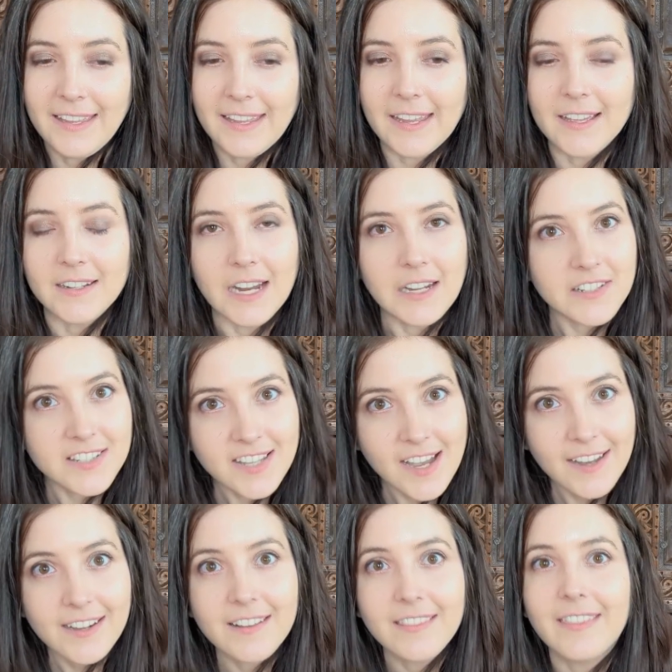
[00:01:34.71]
And I
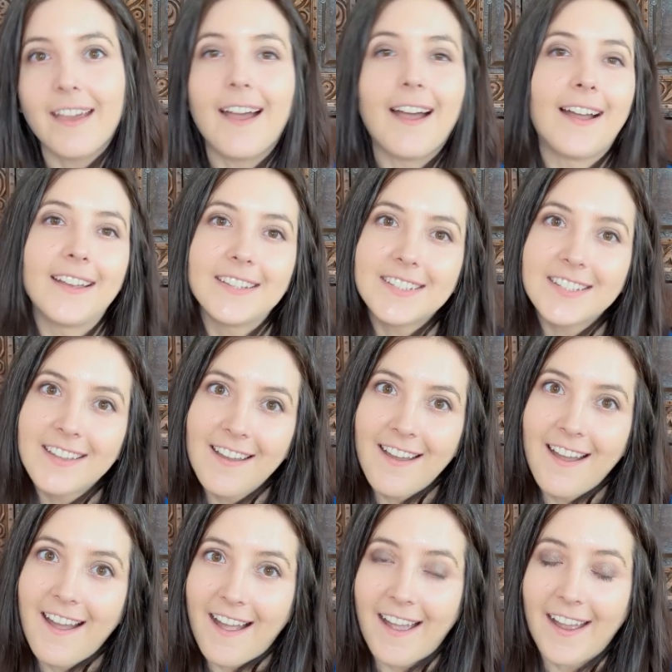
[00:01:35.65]
decided that
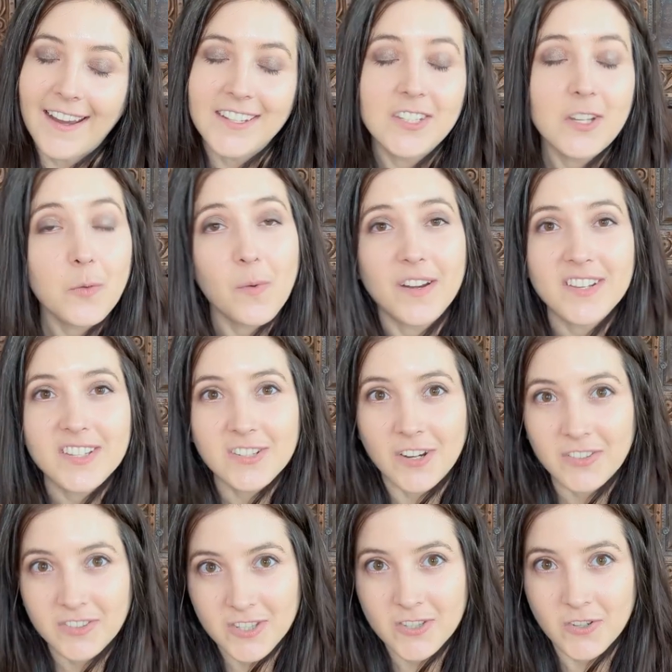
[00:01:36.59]
I do want to
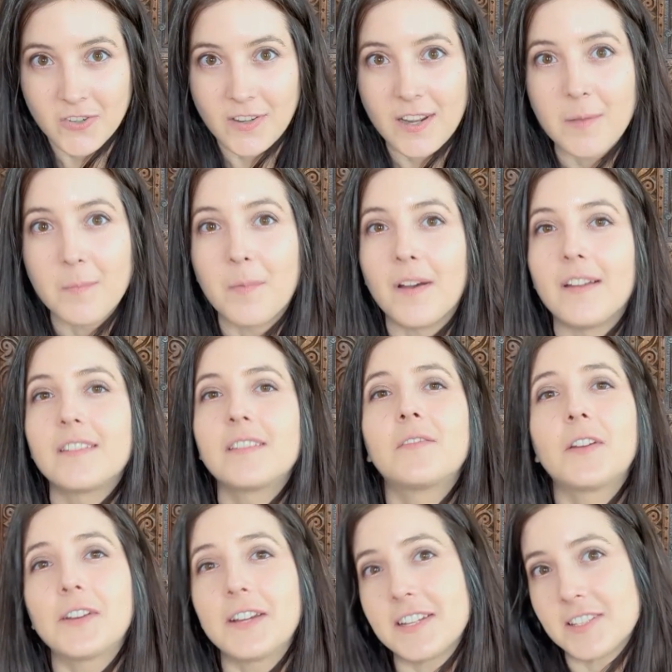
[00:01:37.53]
start this journey, but
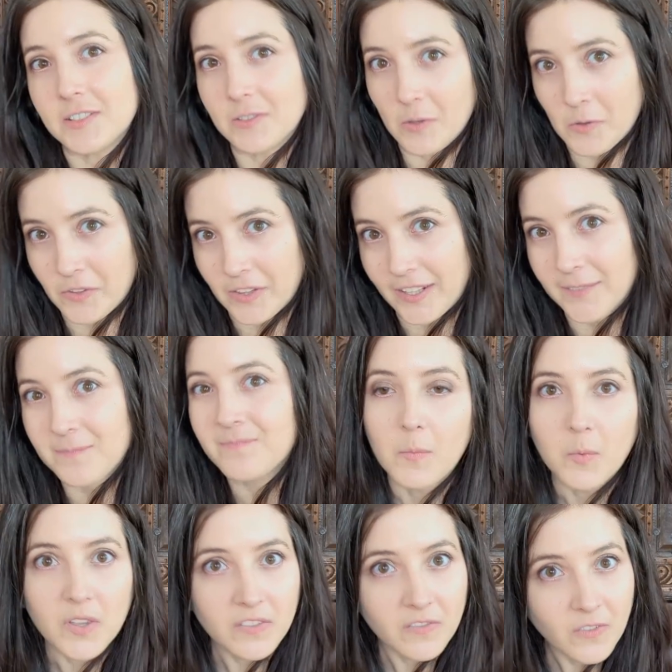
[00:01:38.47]
very slowly,
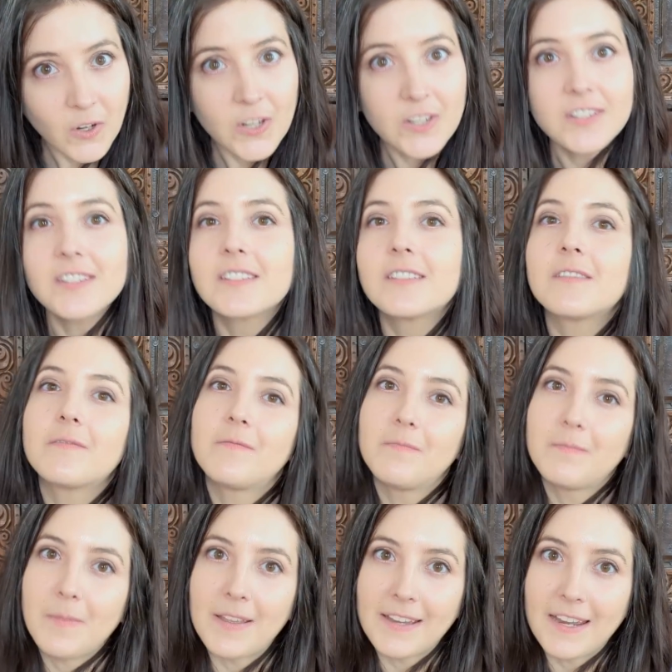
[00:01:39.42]
with first
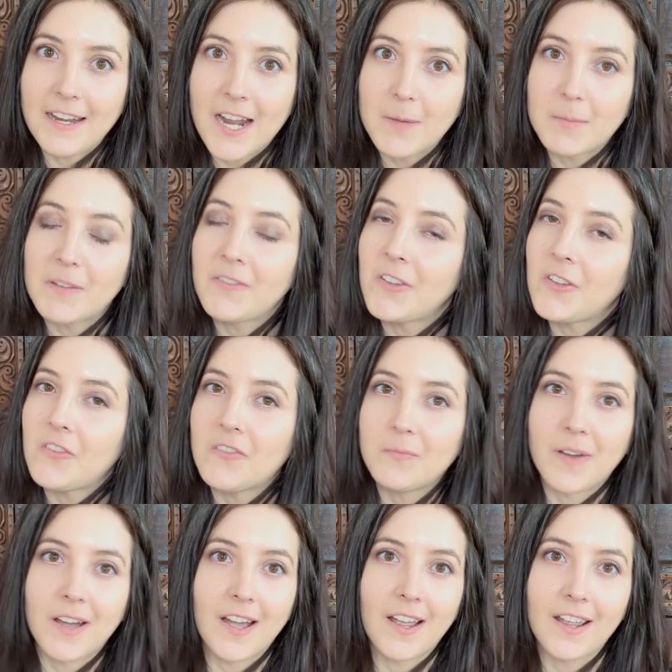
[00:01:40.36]
picking up a few
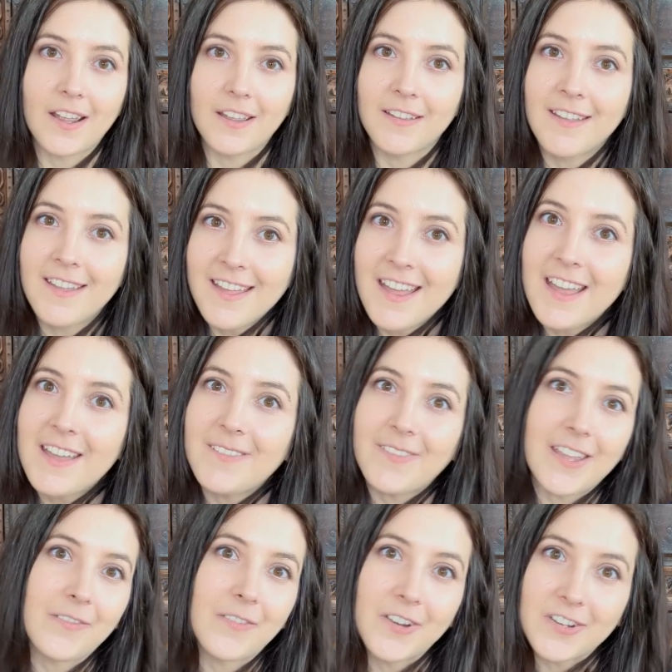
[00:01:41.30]
of my
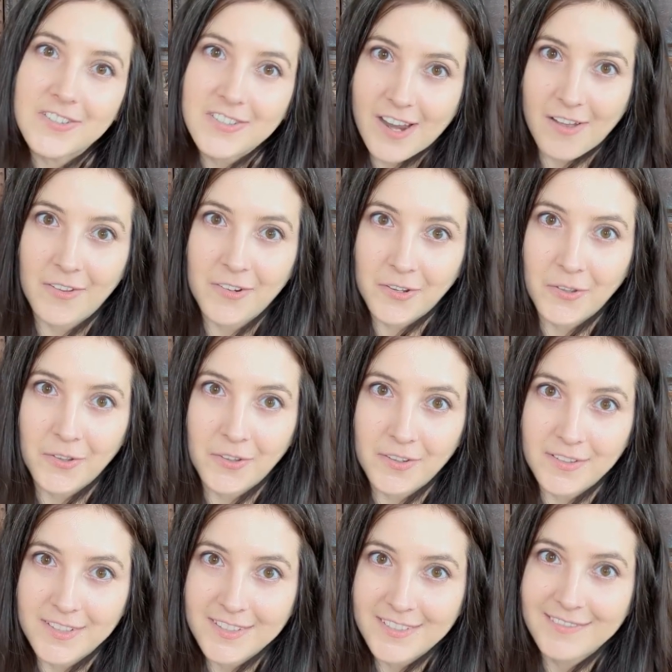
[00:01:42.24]
favorite
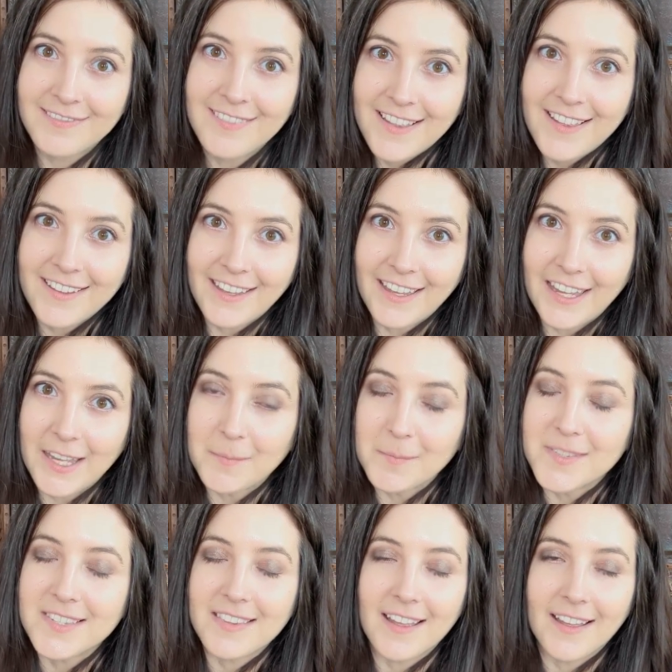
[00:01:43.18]
childhood
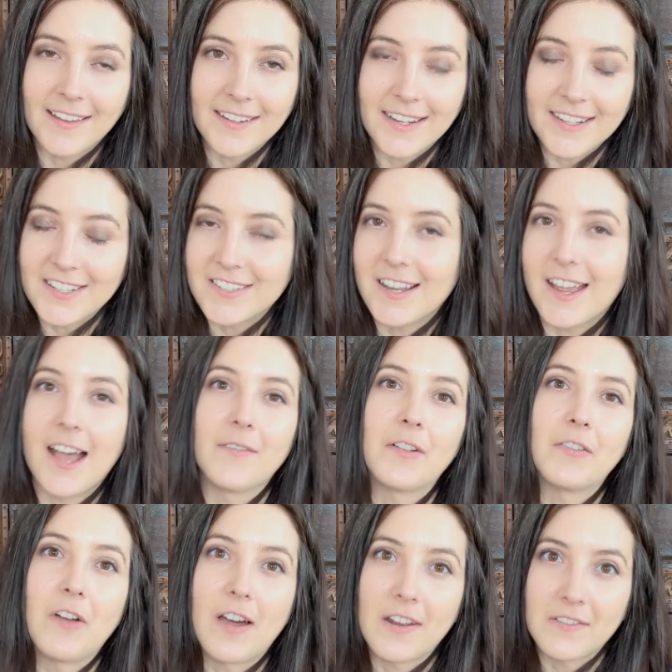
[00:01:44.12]
games that I just have
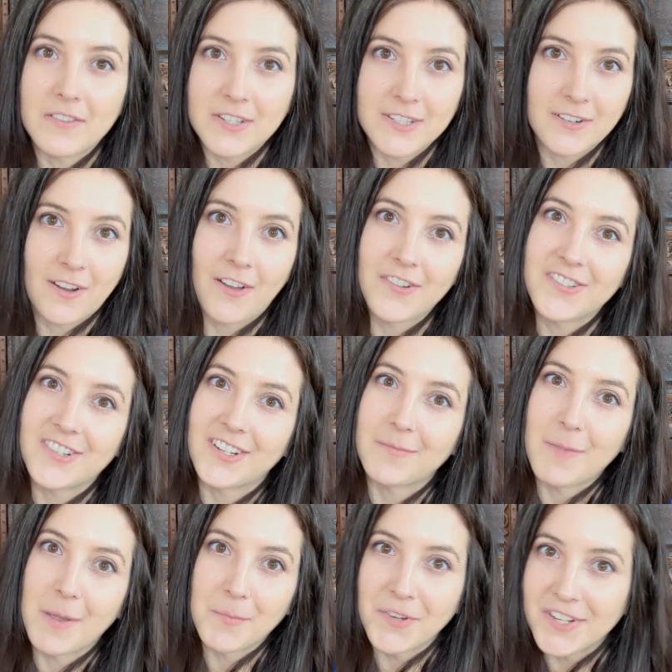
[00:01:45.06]
a lot of
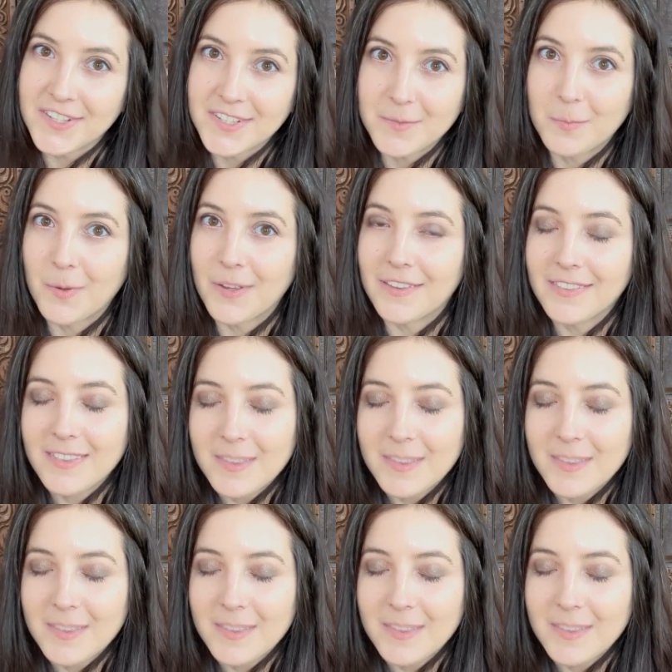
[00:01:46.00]
nostalgic memories with.